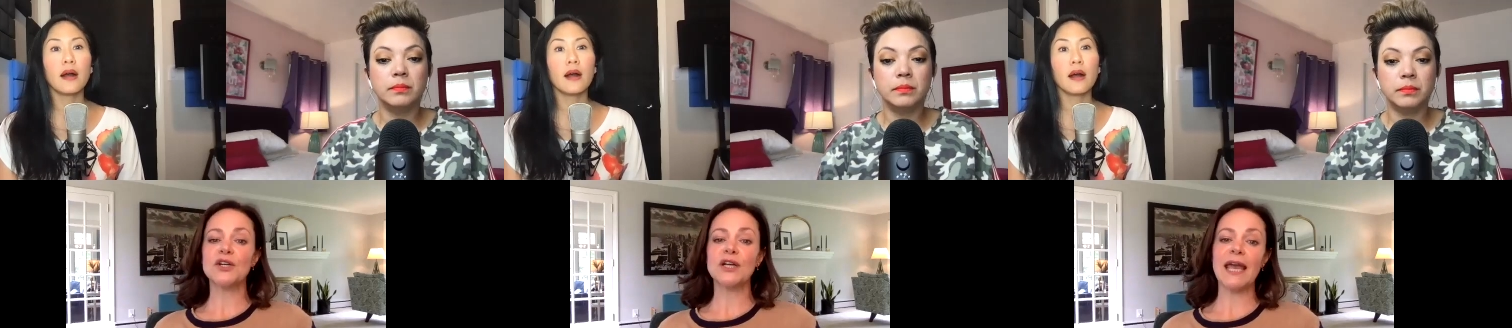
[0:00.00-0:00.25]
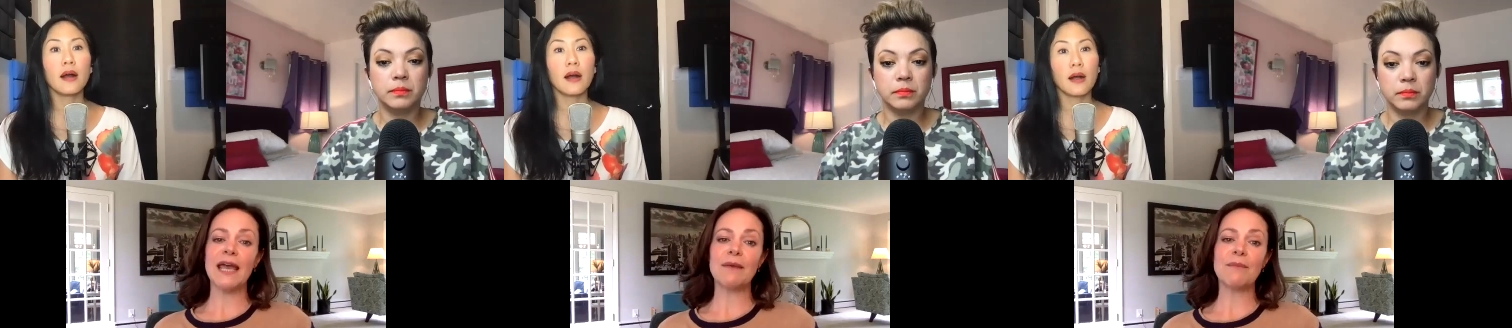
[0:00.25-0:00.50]

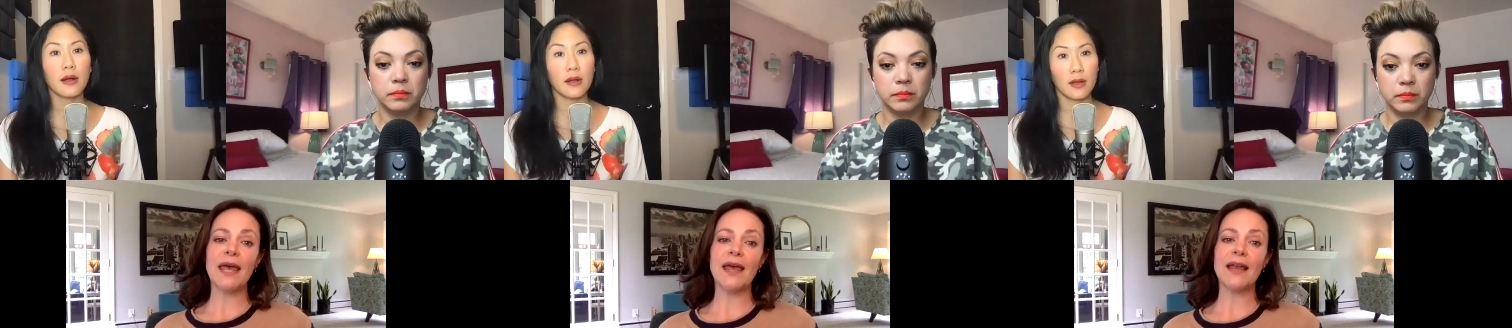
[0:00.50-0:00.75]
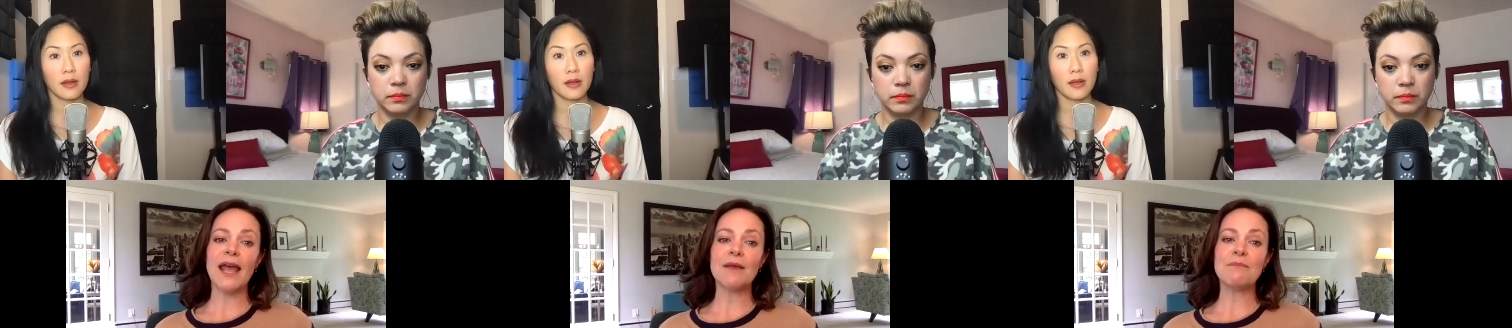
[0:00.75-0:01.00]
Speaker 1: came
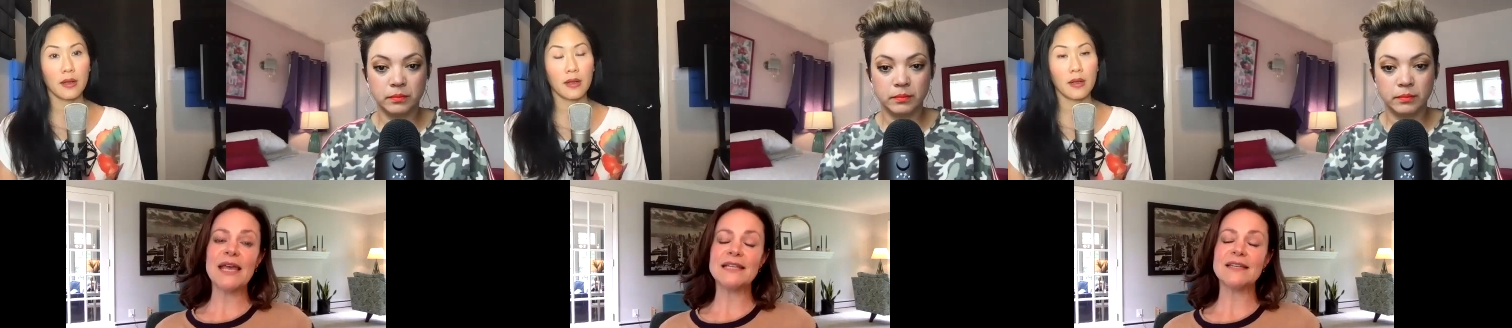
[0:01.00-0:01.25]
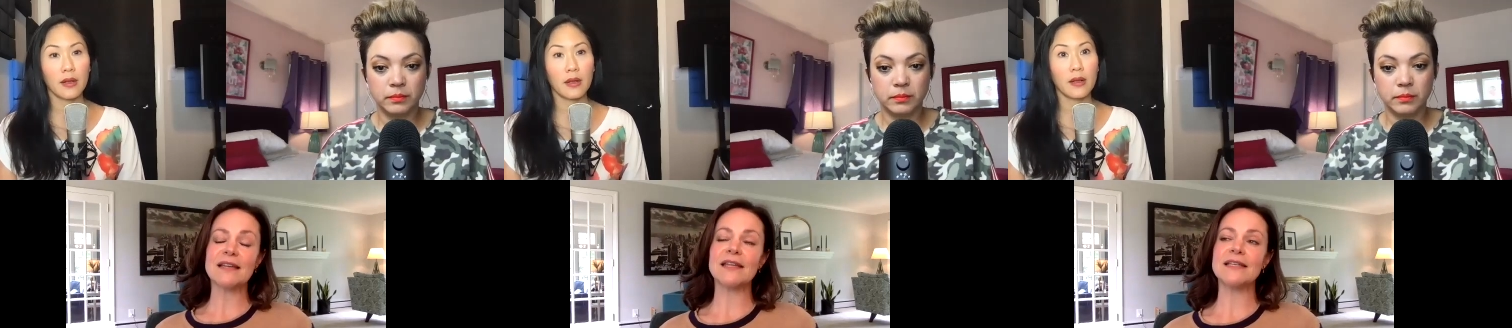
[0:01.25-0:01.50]
in and
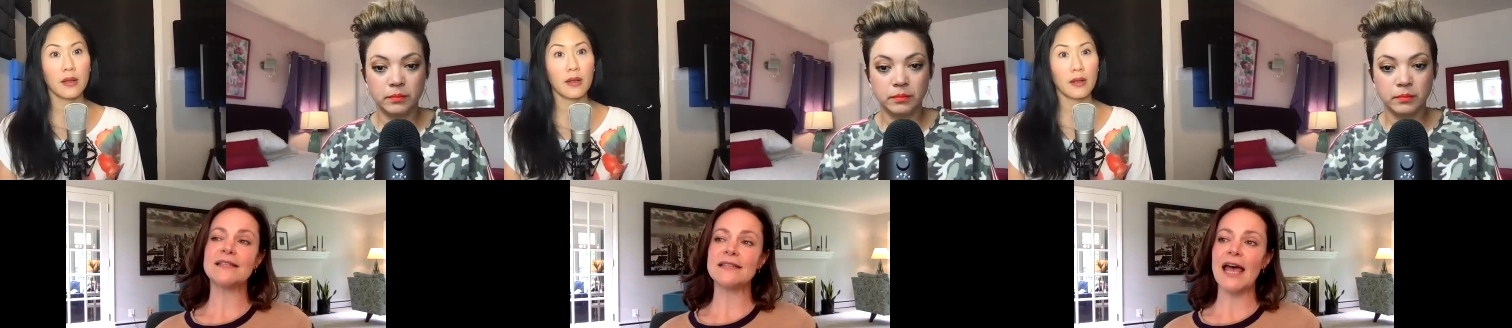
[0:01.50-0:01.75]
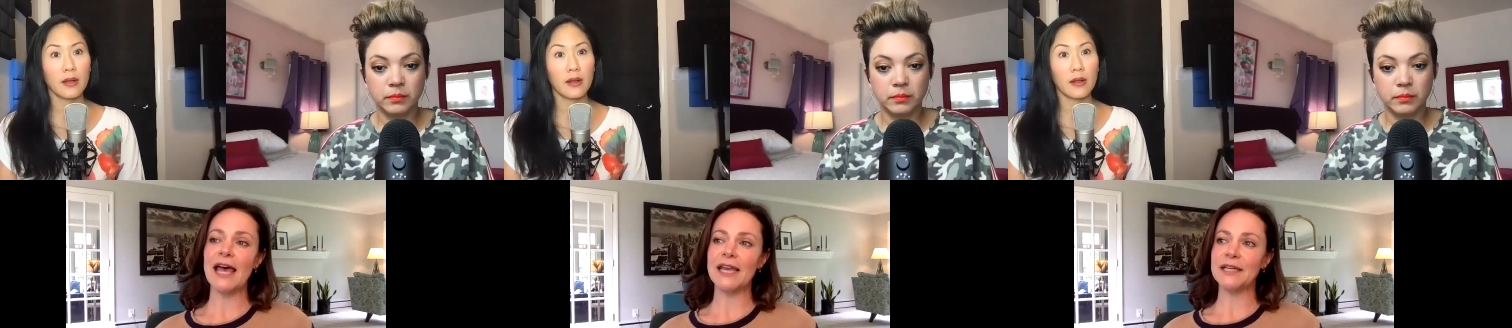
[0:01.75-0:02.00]
basically
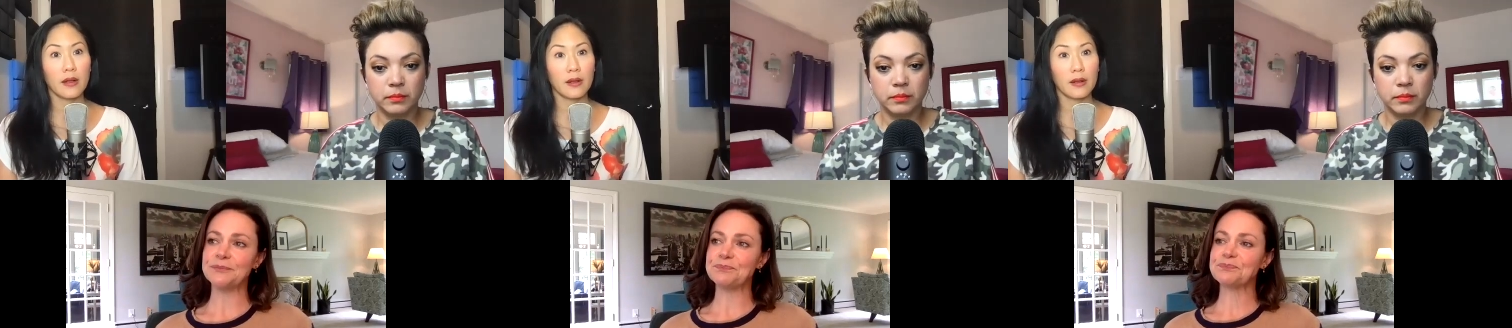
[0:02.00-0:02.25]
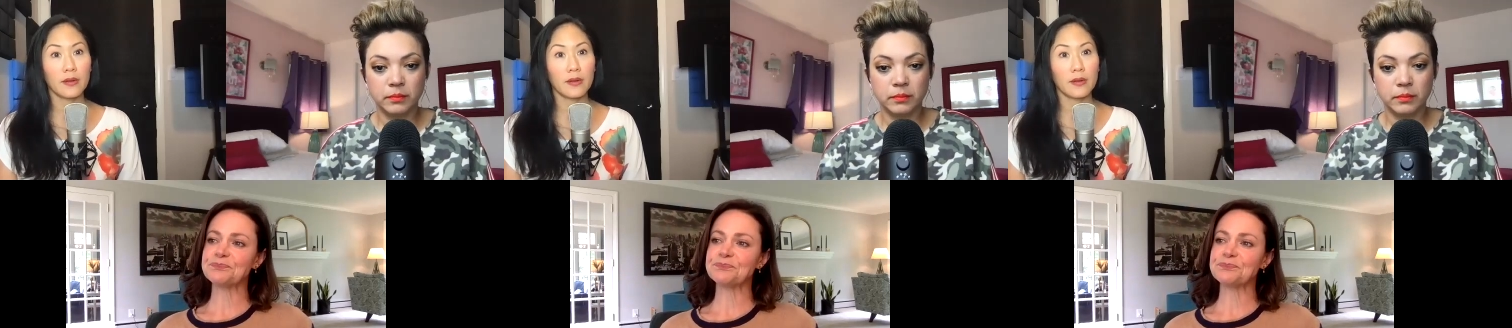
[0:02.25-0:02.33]
said,